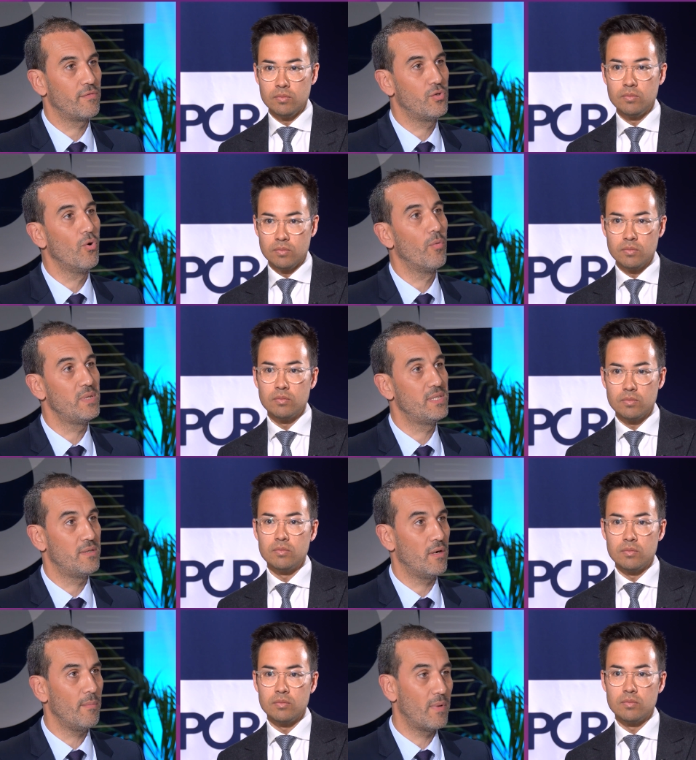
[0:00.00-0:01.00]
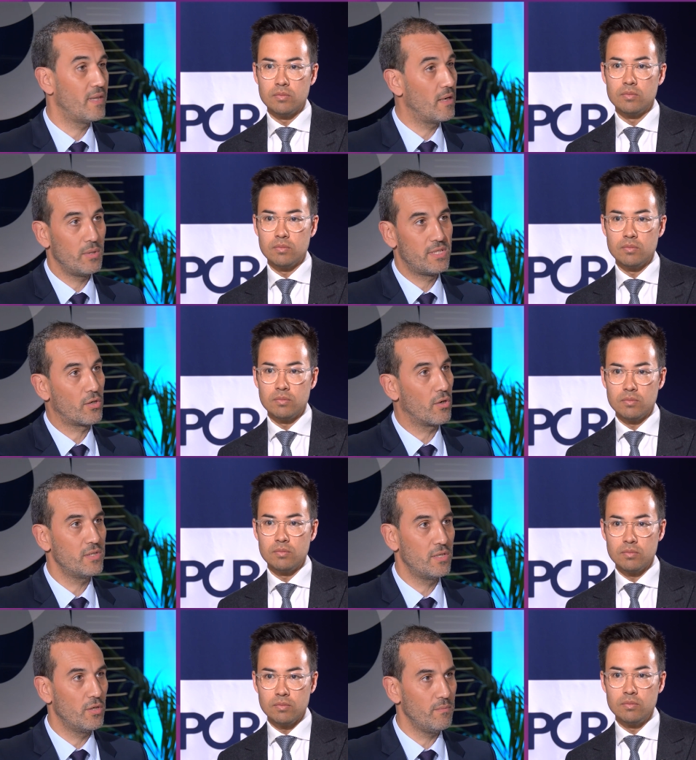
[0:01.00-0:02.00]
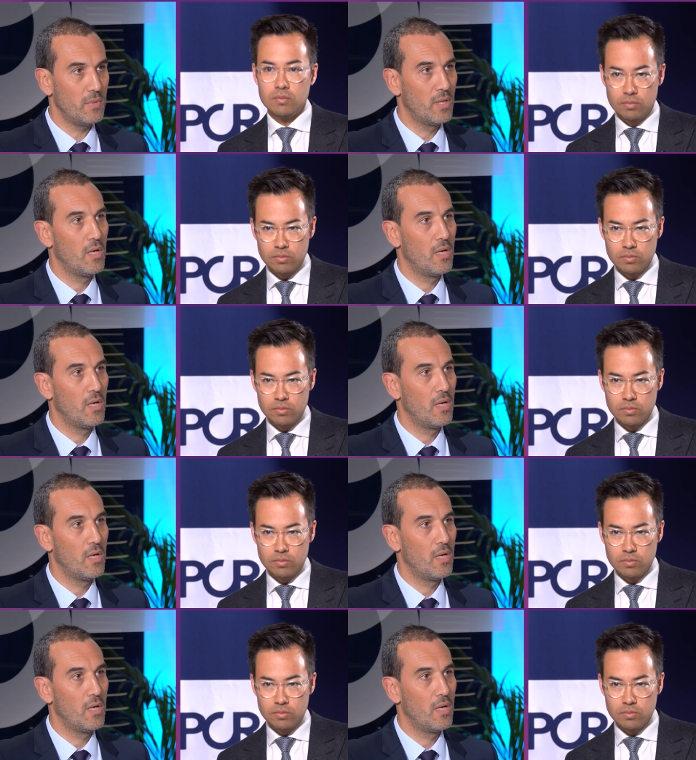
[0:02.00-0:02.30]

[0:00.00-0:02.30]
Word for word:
Speaker 1: of EuroPCR, but there is a continuum